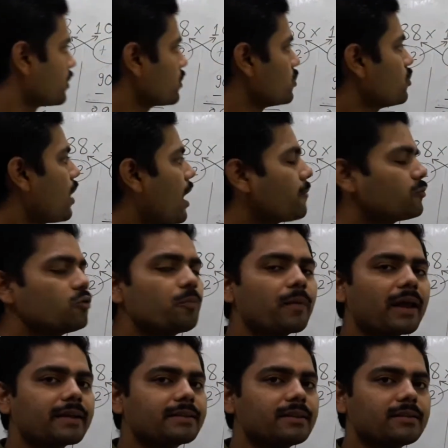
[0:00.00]
you have to
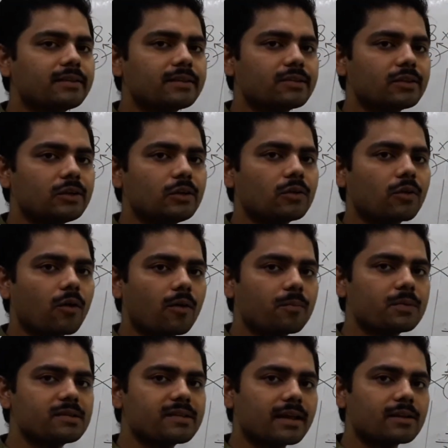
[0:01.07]
practice this in your
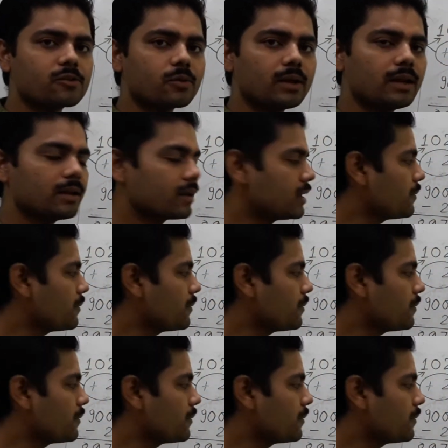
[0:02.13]
copies as well.